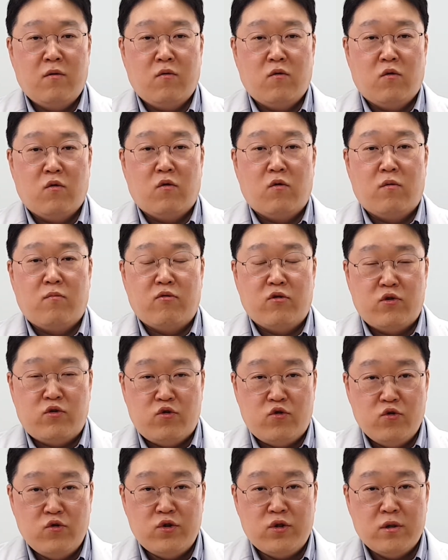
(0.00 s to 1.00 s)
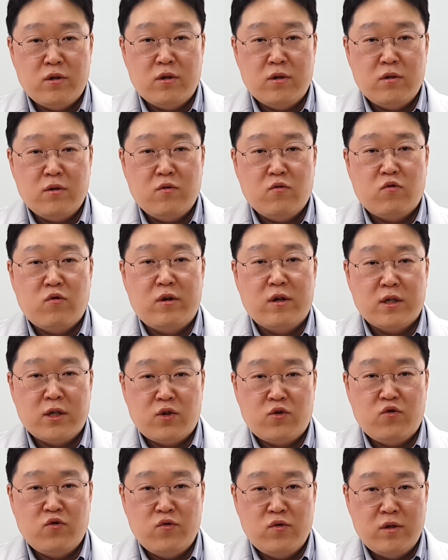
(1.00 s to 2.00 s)
or protrusions or
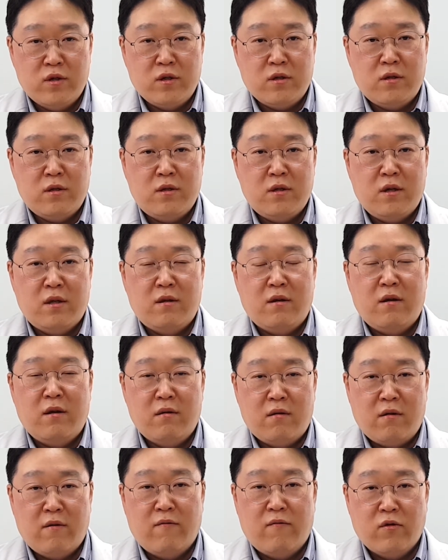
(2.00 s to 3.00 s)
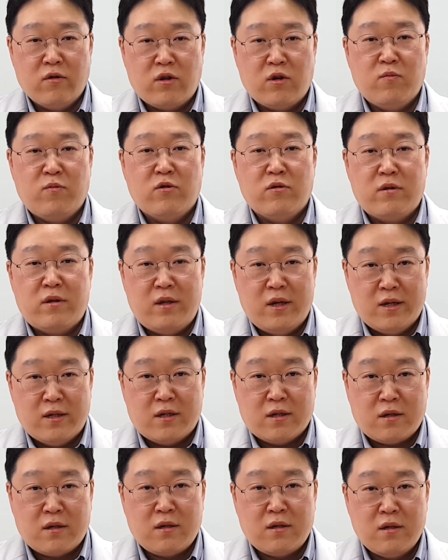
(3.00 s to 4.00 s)
extrusions in the intervertebral
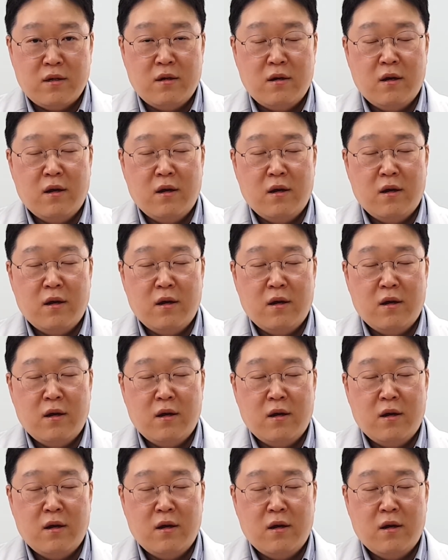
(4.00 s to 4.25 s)
discs,